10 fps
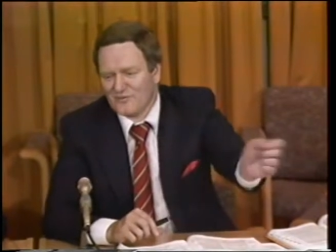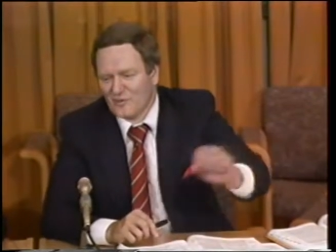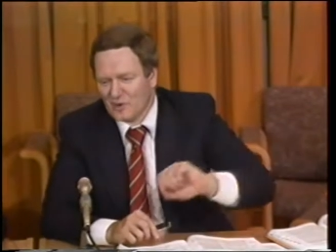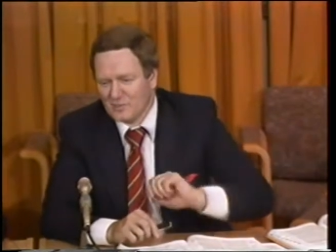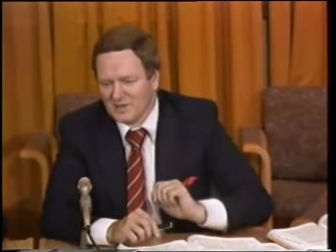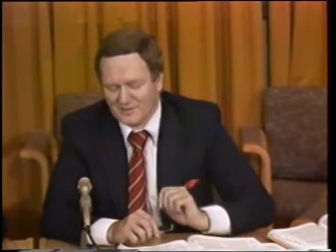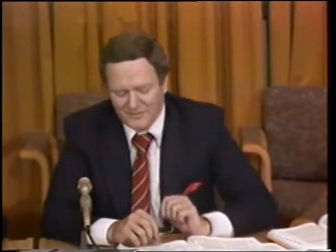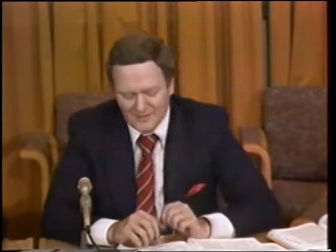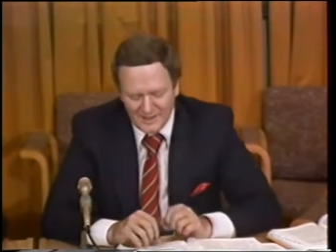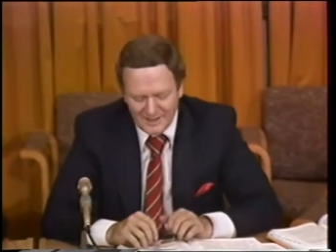formula
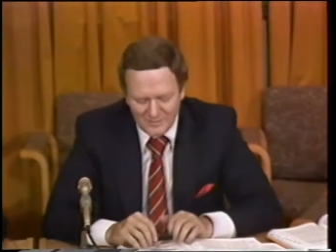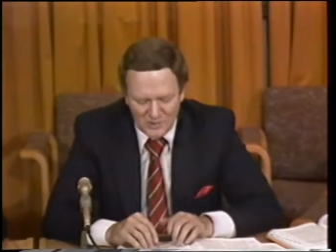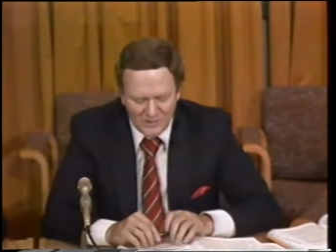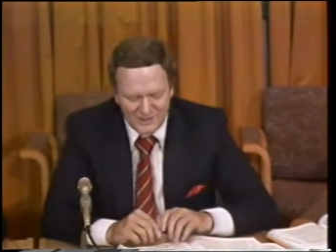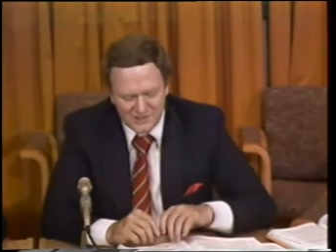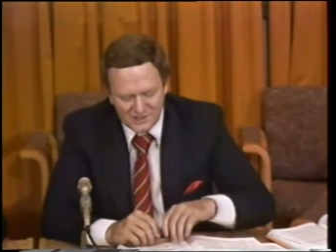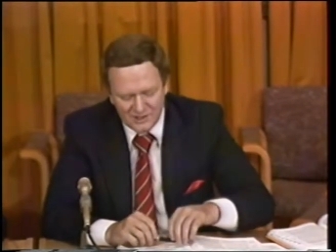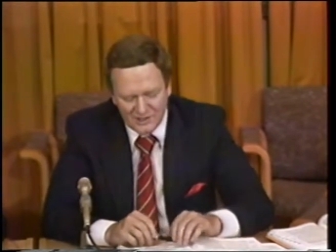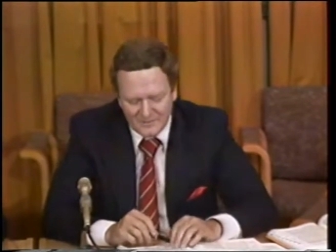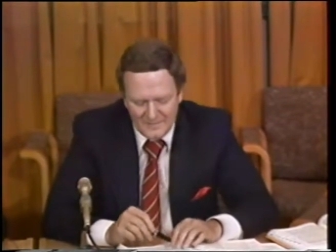for that, I'm quite
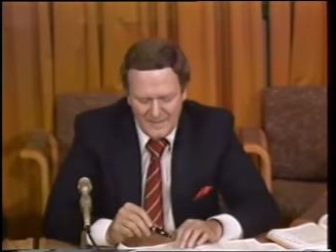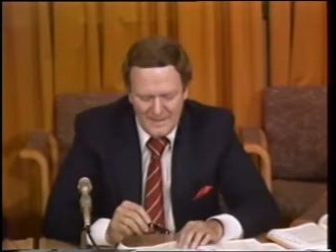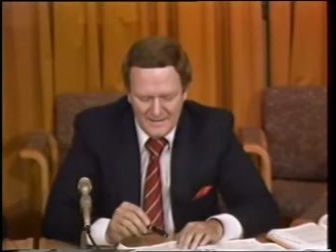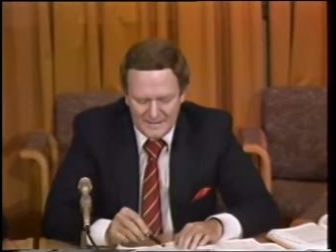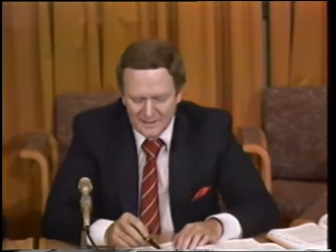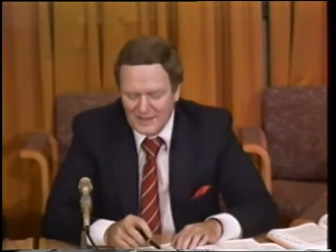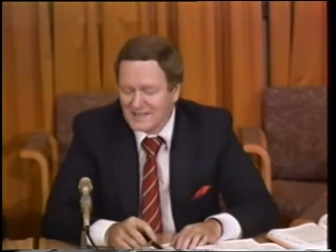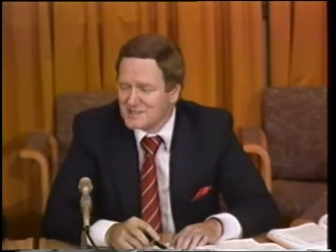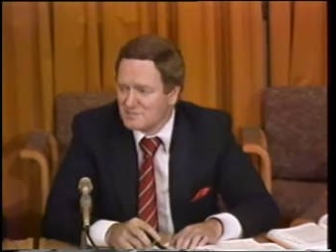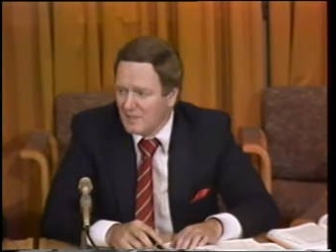sure. Now,
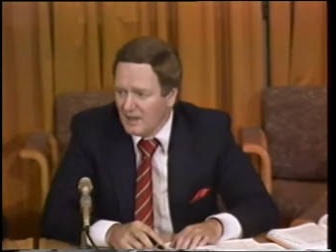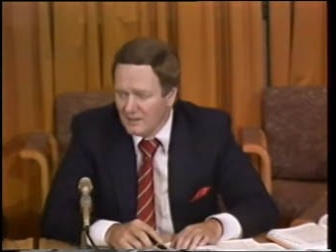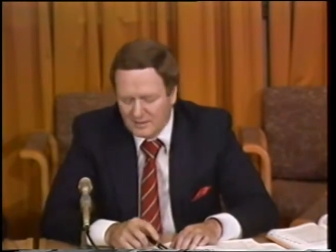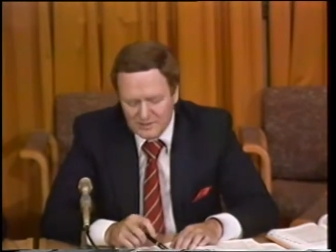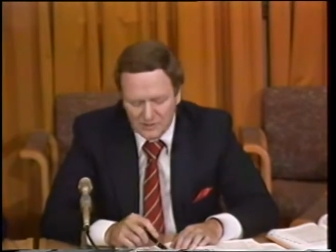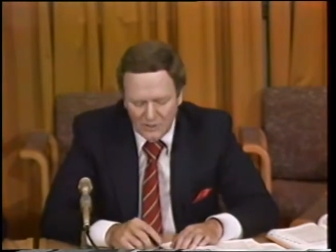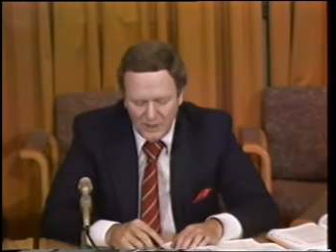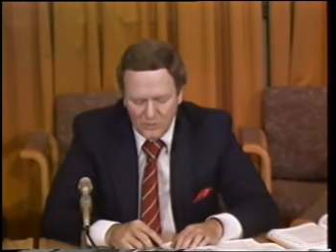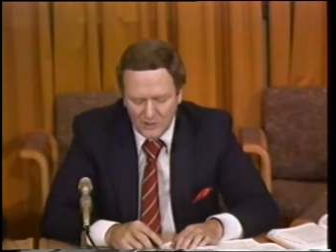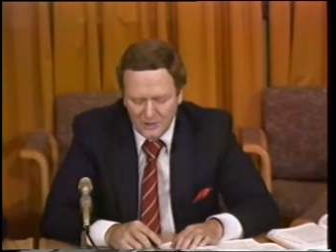that's
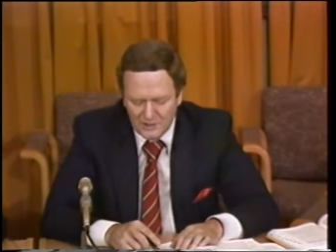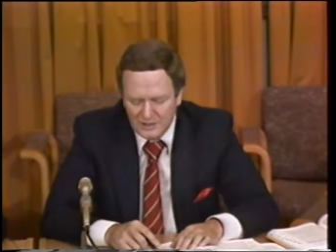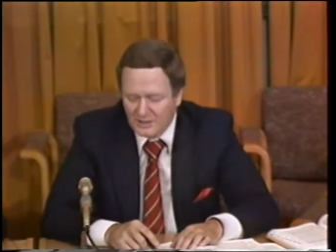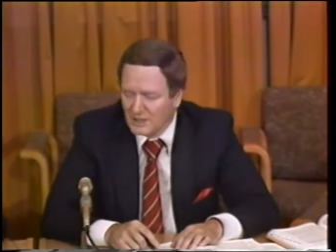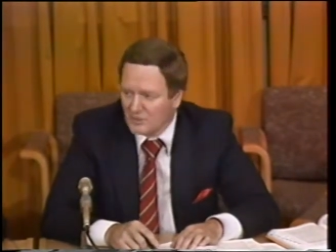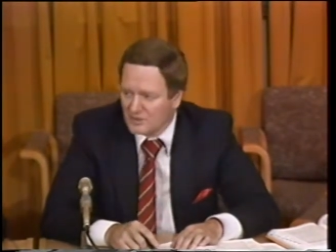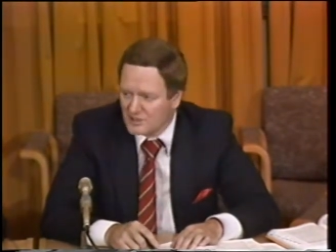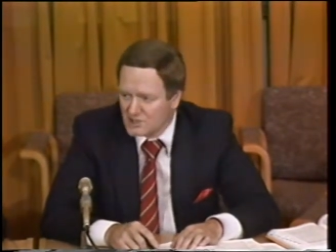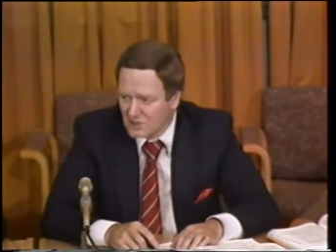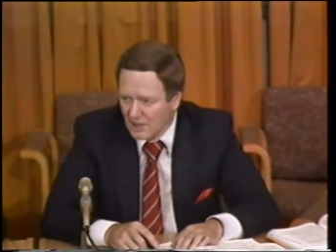mandatory where you're dealing with a
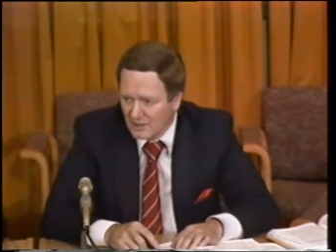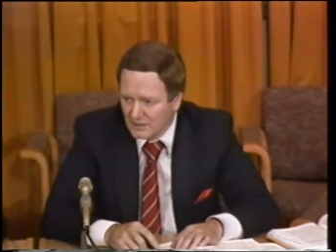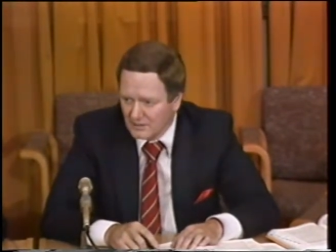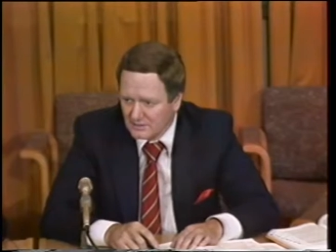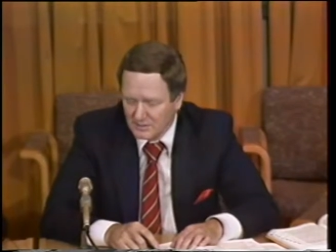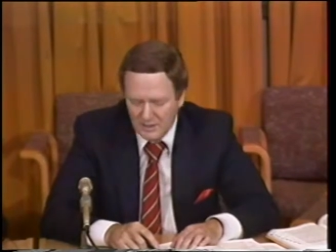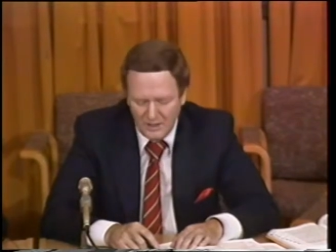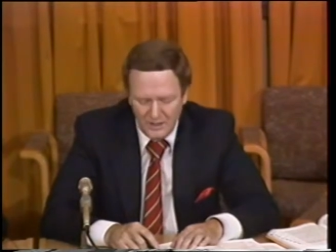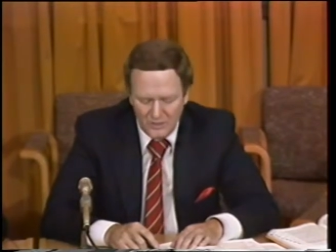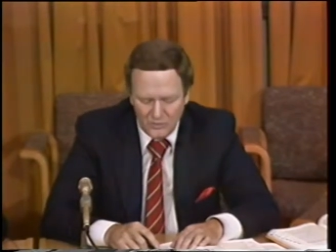child,
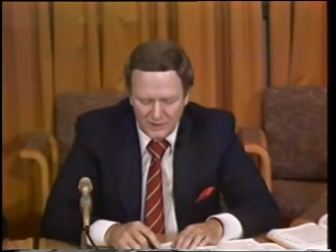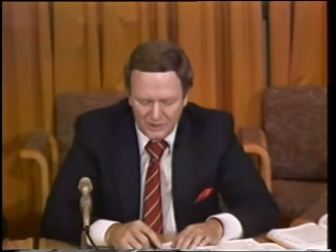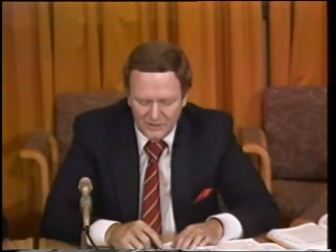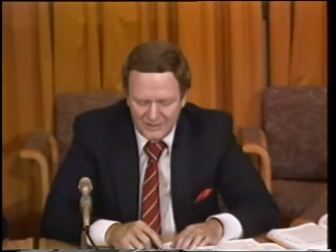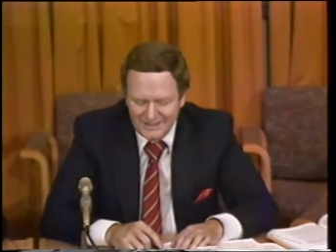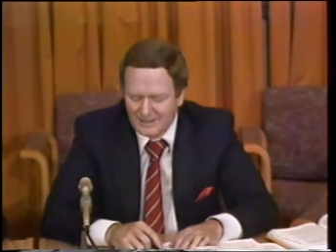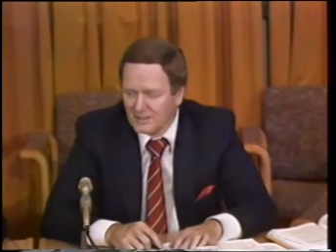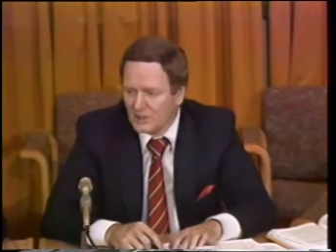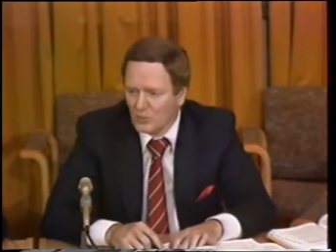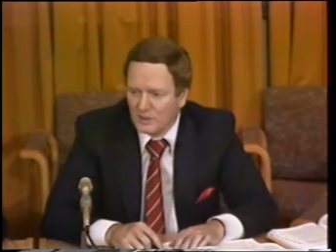where you're
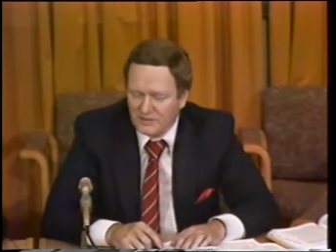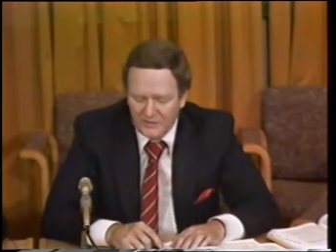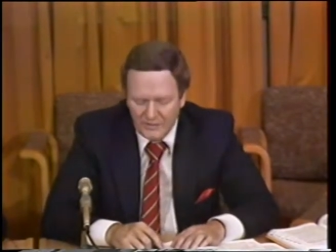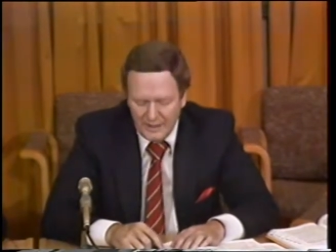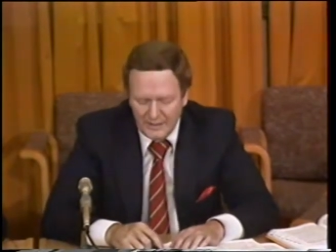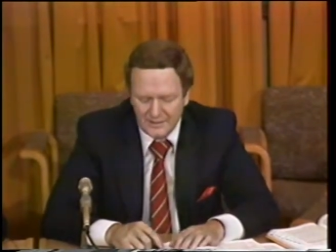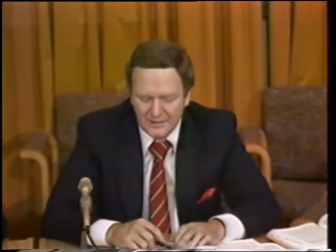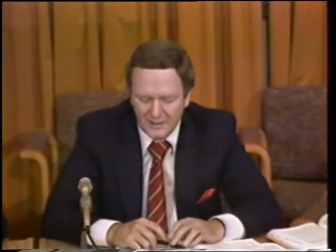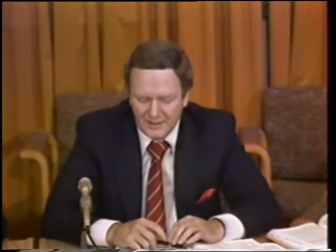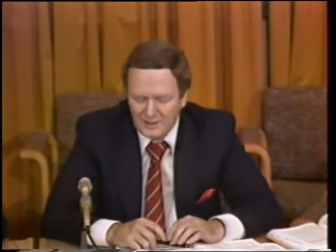dealing with
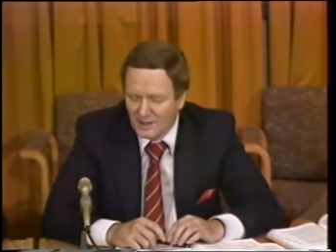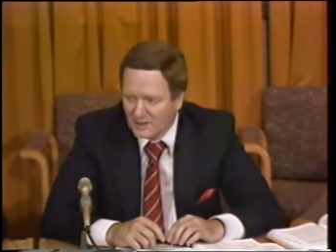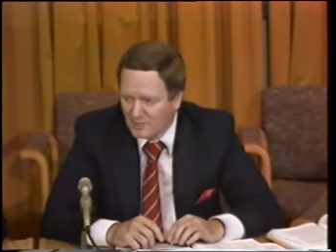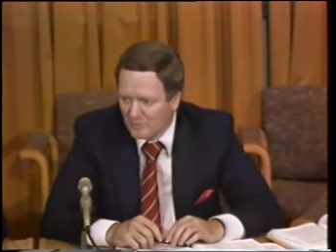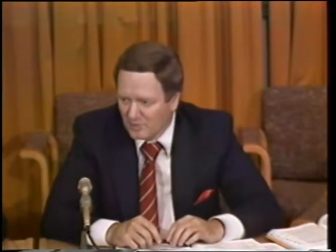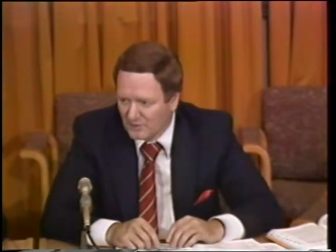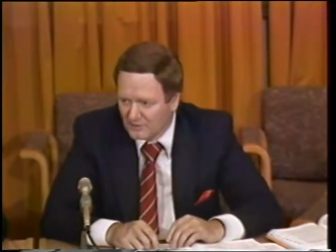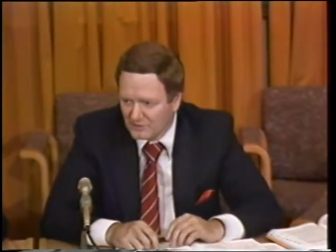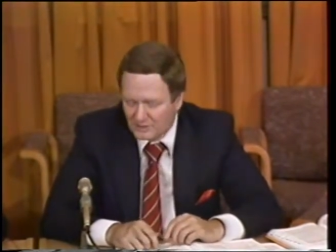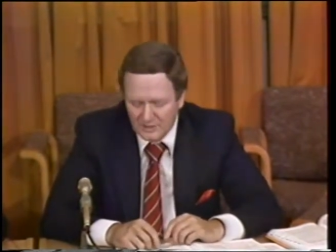then a young
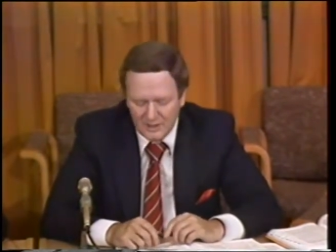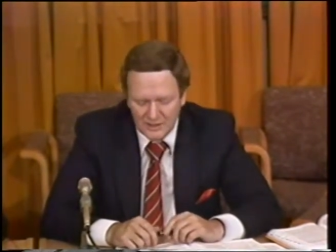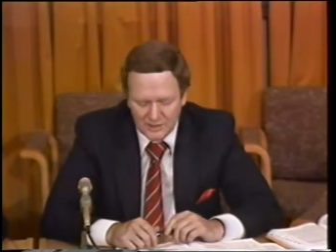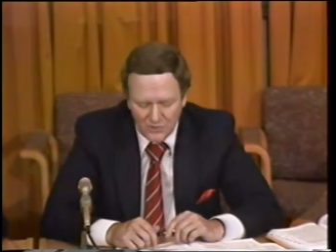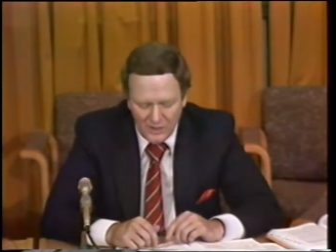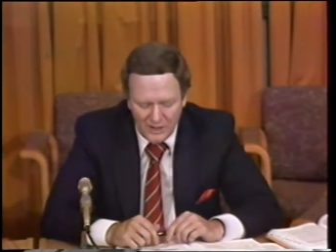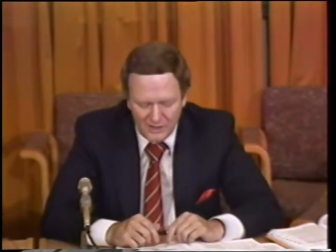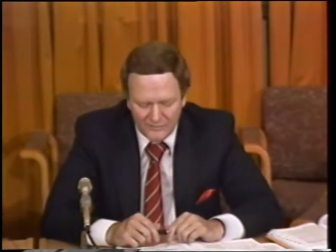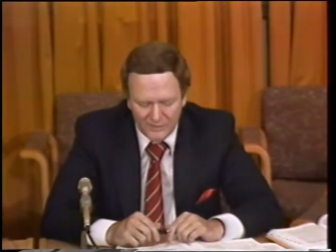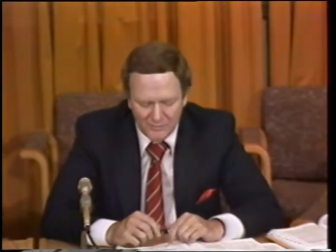person,
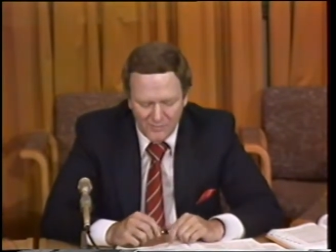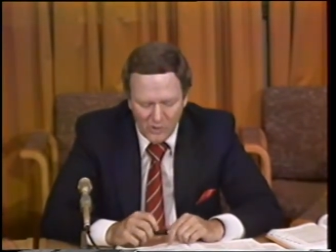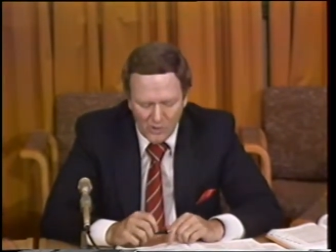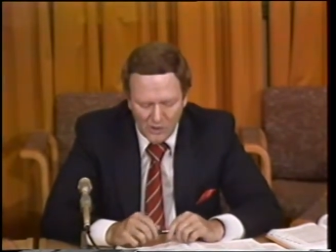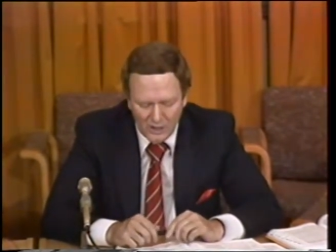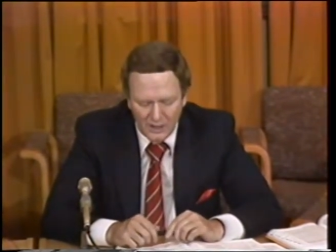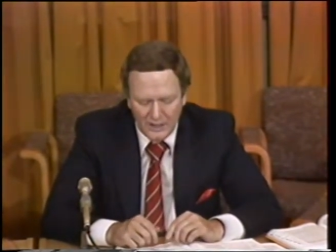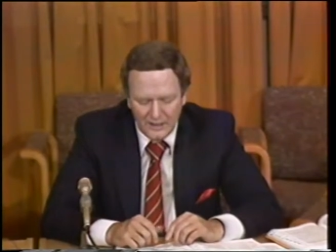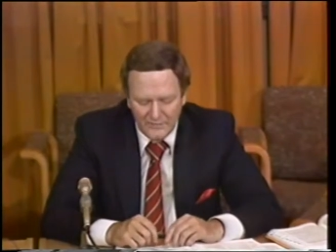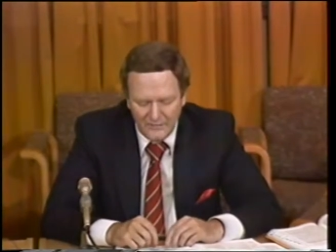12 or more,
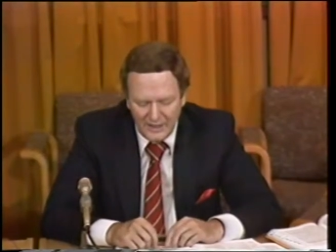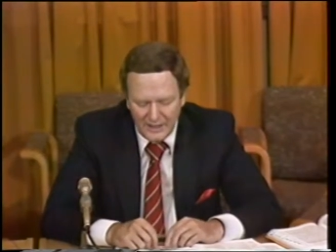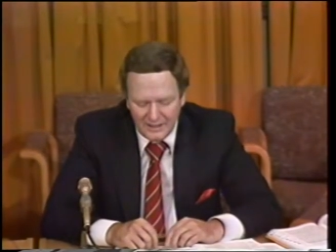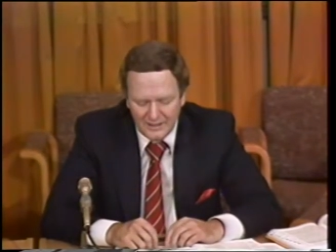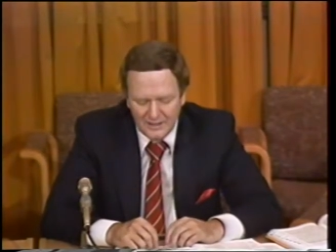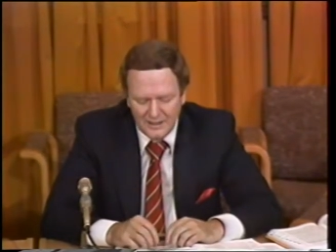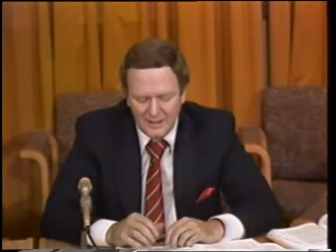then